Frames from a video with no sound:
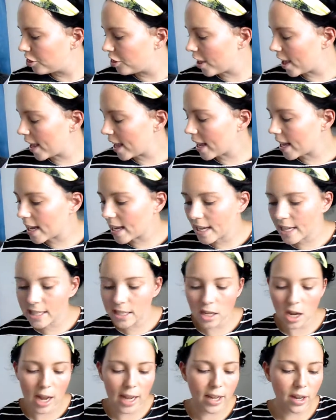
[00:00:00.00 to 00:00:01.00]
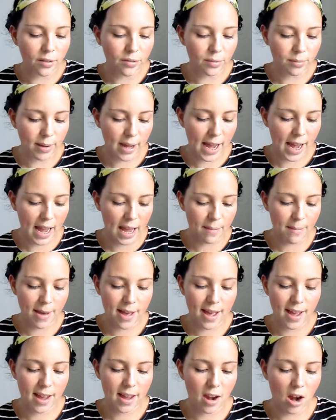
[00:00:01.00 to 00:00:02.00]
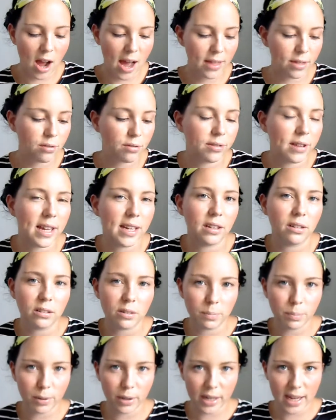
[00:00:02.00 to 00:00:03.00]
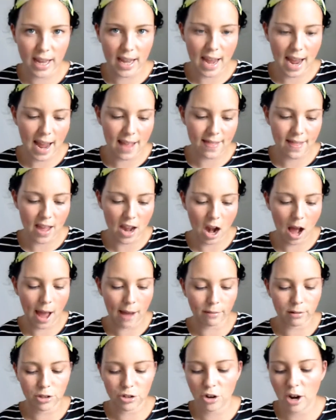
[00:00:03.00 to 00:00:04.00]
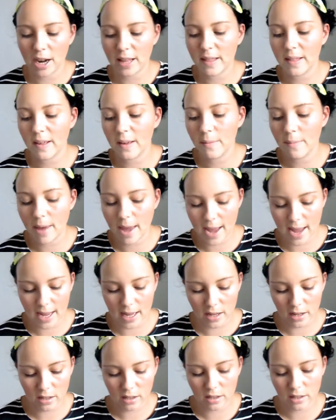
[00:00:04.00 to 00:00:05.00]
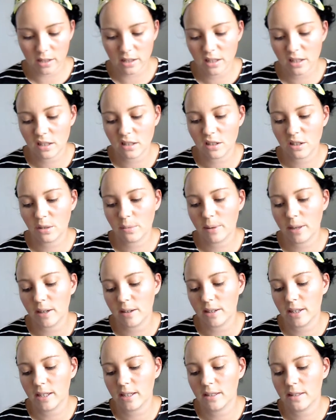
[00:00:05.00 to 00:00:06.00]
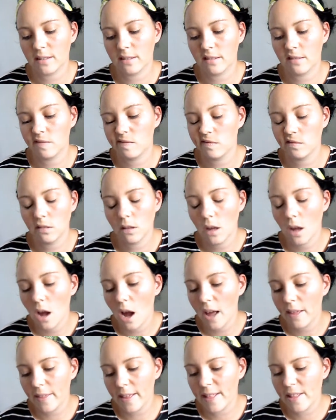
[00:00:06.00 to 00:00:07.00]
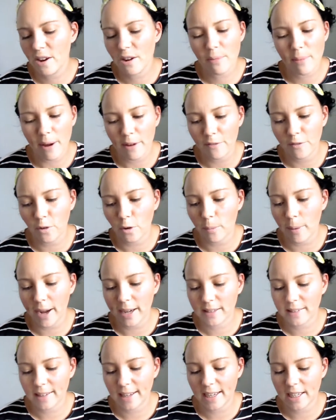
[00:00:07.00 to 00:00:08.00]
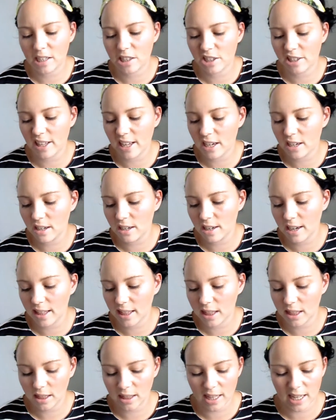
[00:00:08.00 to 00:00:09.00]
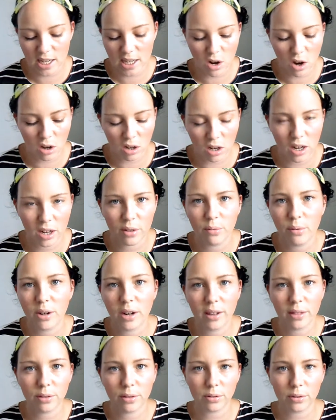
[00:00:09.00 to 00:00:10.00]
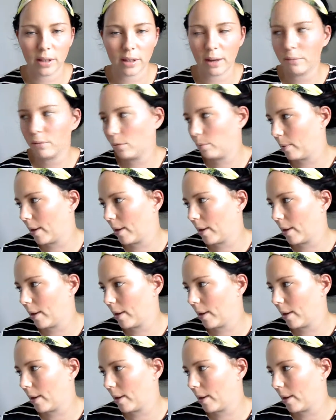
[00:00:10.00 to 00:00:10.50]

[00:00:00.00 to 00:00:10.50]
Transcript: These I got from Kmart. I thought they looked pretty and that I would try them, and to be honest, I think they're about $4 each. They're not kind of what I thought they would